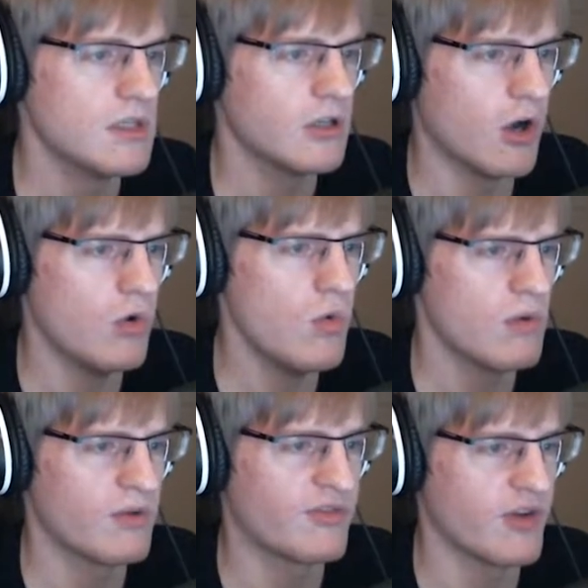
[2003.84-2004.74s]
Oh,
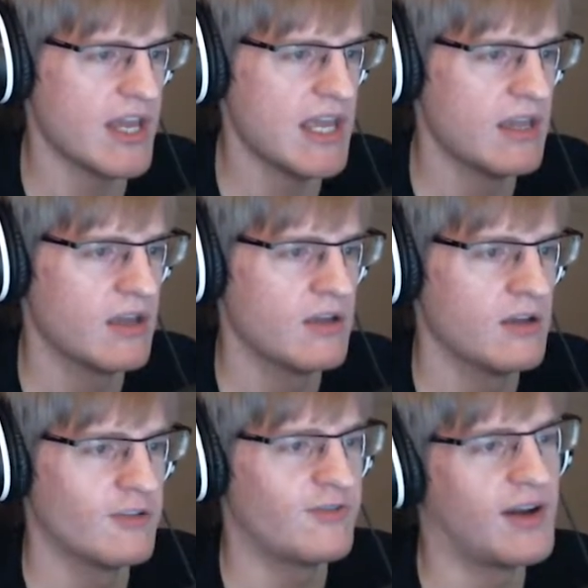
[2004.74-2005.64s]
we're free?
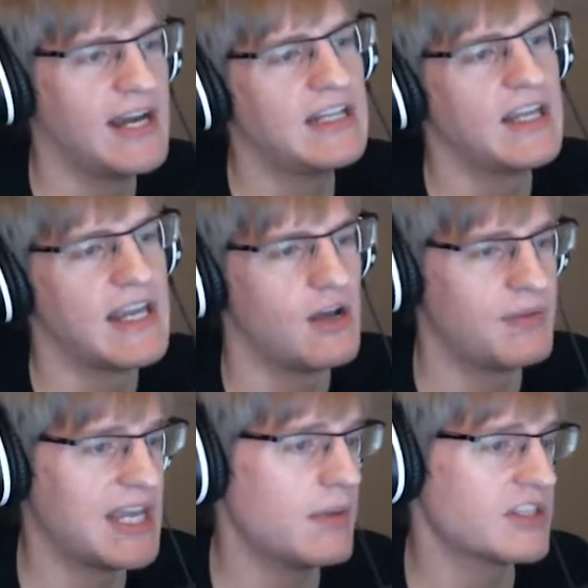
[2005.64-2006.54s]
Finally, I'll
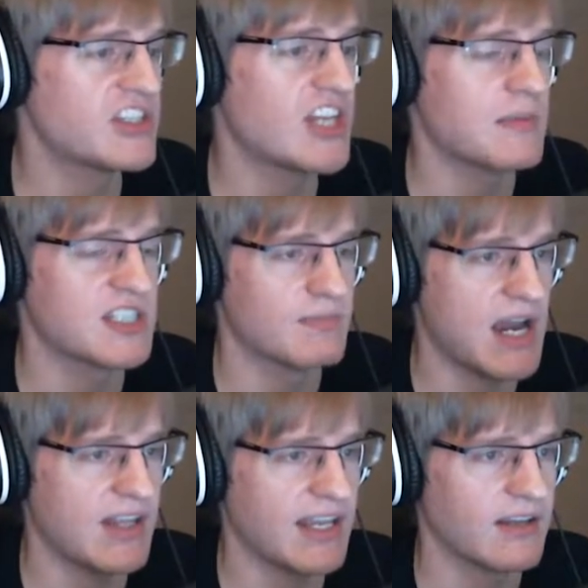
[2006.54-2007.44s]
be able to stop
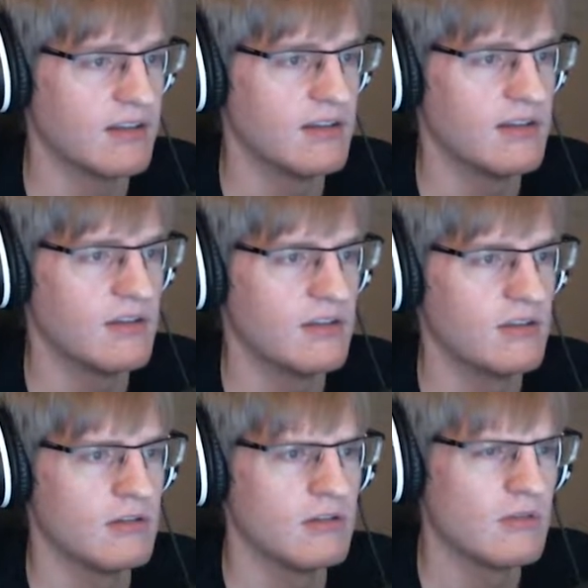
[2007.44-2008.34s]
smiling.
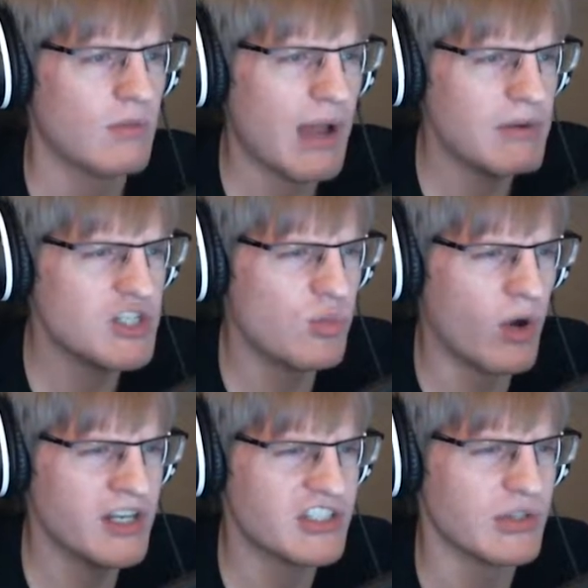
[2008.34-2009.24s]
Why would you
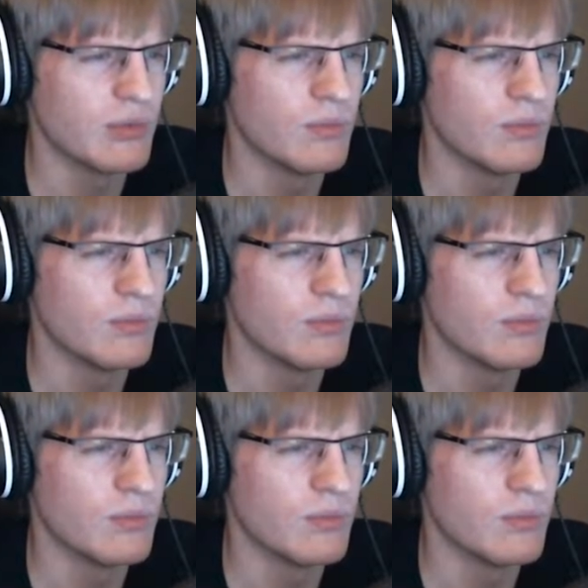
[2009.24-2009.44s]
want to?